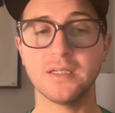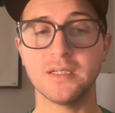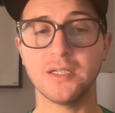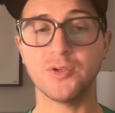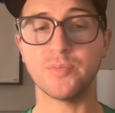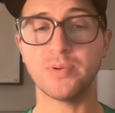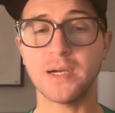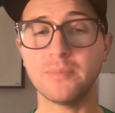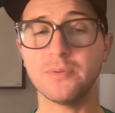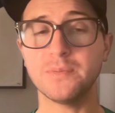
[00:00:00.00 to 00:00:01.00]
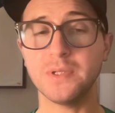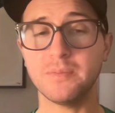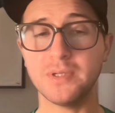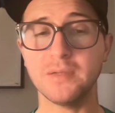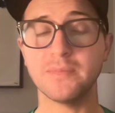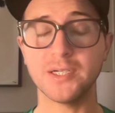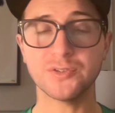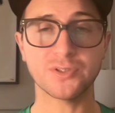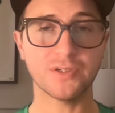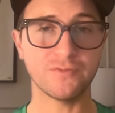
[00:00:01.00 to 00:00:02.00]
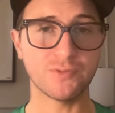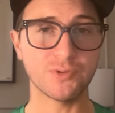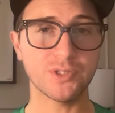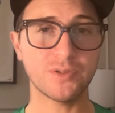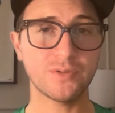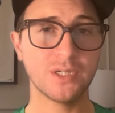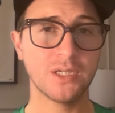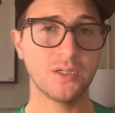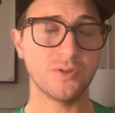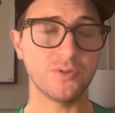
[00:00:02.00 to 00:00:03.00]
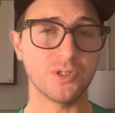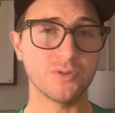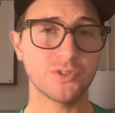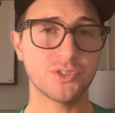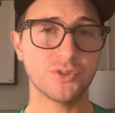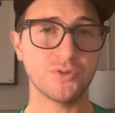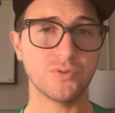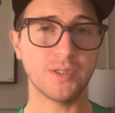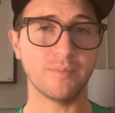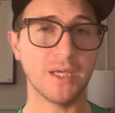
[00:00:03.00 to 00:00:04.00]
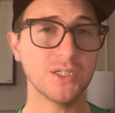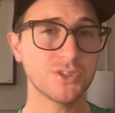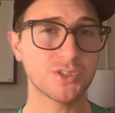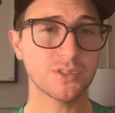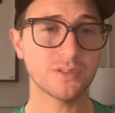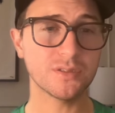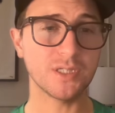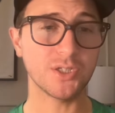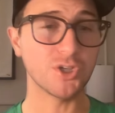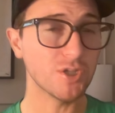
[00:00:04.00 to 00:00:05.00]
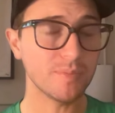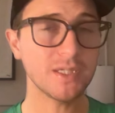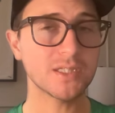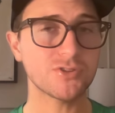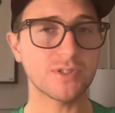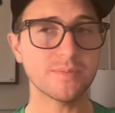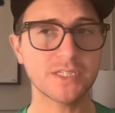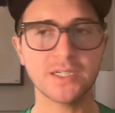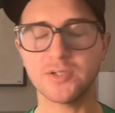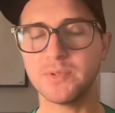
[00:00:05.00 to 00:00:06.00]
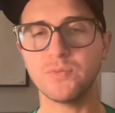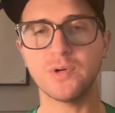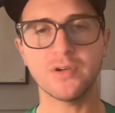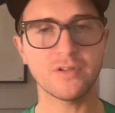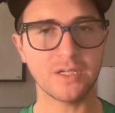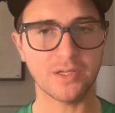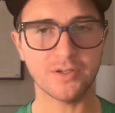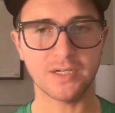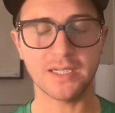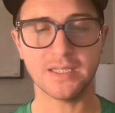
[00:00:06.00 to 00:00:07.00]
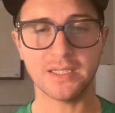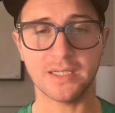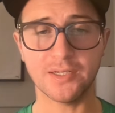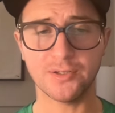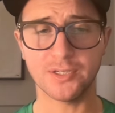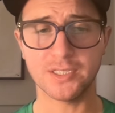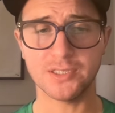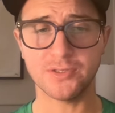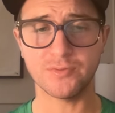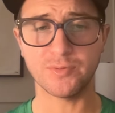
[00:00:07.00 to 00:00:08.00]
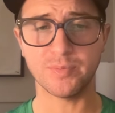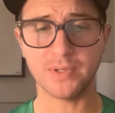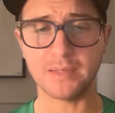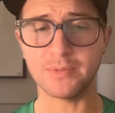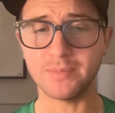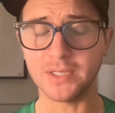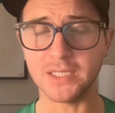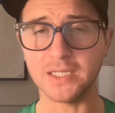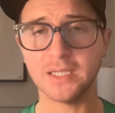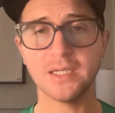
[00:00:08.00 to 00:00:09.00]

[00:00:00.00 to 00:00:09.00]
it'll probably be Michael Conforto who goes to the bench. It could be Yastrzemski. It'll be one or the other. And I think Encarnacion will probably